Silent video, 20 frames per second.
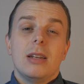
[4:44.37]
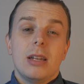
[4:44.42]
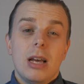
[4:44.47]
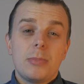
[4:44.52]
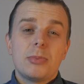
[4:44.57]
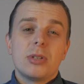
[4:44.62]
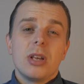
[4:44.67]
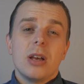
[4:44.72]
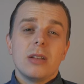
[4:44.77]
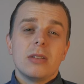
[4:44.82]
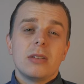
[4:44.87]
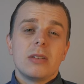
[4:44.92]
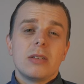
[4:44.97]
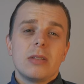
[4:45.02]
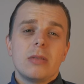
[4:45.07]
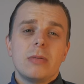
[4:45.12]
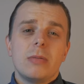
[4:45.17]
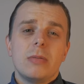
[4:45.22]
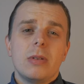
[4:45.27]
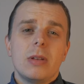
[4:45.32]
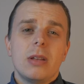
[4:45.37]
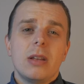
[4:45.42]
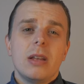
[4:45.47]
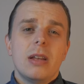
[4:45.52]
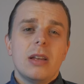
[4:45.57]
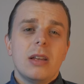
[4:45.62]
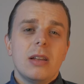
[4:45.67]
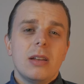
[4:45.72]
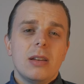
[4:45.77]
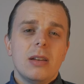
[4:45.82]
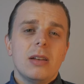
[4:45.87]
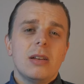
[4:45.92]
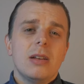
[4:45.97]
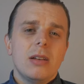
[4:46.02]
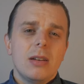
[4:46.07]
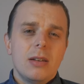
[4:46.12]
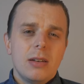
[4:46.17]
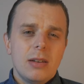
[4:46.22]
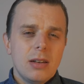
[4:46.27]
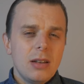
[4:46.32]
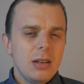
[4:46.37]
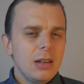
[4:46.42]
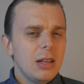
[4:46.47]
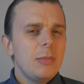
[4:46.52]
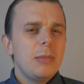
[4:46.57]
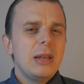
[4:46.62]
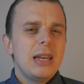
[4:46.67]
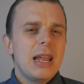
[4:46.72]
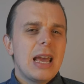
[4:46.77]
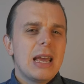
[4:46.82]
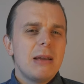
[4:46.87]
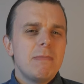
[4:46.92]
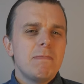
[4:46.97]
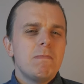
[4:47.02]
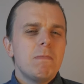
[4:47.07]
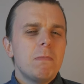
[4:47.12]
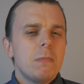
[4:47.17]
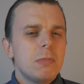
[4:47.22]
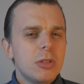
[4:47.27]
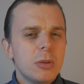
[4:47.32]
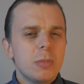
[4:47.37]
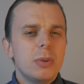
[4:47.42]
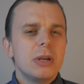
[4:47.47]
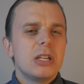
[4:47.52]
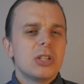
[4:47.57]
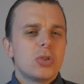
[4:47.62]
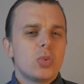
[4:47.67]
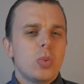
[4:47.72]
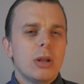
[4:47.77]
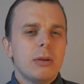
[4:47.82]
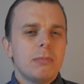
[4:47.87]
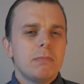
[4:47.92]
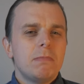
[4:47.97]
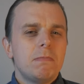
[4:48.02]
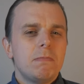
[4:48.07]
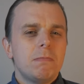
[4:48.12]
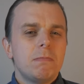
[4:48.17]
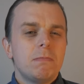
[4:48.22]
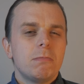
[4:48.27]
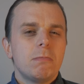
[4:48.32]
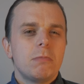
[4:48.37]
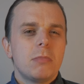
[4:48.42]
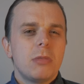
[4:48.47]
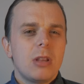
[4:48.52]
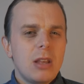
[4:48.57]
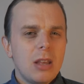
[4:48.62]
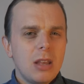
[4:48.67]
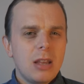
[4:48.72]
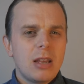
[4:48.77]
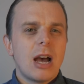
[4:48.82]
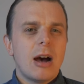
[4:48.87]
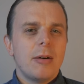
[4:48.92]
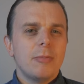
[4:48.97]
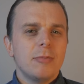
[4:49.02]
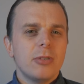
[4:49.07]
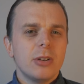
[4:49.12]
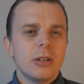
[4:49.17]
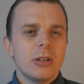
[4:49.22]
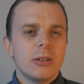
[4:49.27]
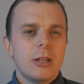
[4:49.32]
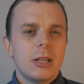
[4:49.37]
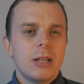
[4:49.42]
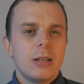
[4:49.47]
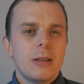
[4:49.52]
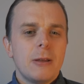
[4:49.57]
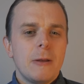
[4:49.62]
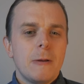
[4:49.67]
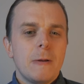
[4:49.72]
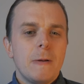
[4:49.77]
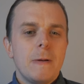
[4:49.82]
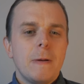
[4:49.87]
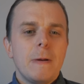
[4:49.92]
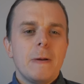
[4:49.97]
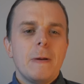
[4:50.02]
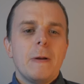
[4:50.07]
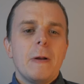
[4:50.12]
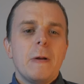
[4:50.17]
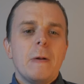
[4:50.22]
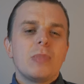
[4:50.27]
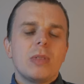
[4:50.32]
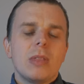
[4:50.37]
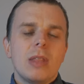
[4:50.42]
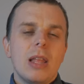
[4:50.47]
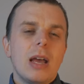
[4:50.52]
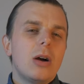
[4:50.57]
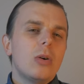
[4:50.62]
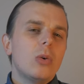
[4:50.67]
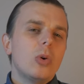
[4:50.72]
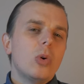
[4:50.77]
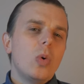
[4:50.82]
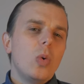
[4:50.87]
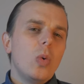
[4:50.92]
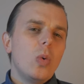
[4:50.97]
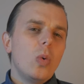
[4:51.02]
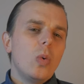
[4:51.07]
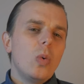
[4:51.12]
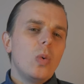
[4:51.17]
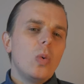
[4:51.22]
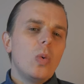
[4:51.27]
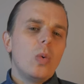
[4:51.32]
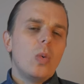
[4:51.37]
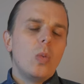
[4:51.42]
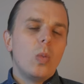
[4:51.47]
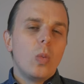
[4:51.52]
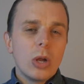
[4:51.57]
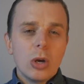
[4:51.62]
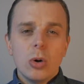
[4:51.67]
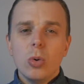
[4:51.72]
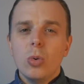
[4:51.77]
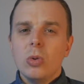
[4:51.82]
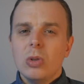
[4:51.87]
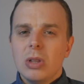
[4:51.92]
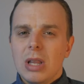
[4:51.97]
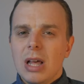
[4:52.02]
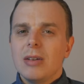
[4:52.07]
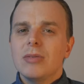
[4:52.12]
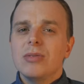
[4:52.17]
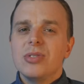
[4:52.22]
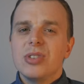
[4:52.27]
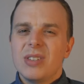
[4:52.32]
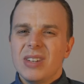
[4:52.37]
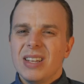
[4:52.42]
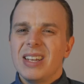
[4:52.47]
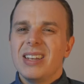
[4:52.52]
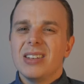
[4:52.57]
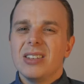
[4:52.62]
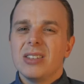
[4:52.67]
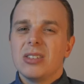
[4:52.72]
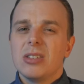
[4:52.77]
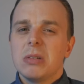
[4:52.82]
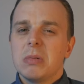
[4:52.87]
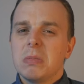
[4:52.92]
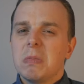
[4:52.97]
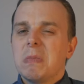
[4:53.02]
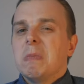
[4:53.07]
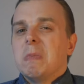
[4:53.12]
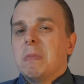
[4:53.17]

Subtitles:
Upsides. Let me name the biggest one: comfort. Now, we all love sneakers.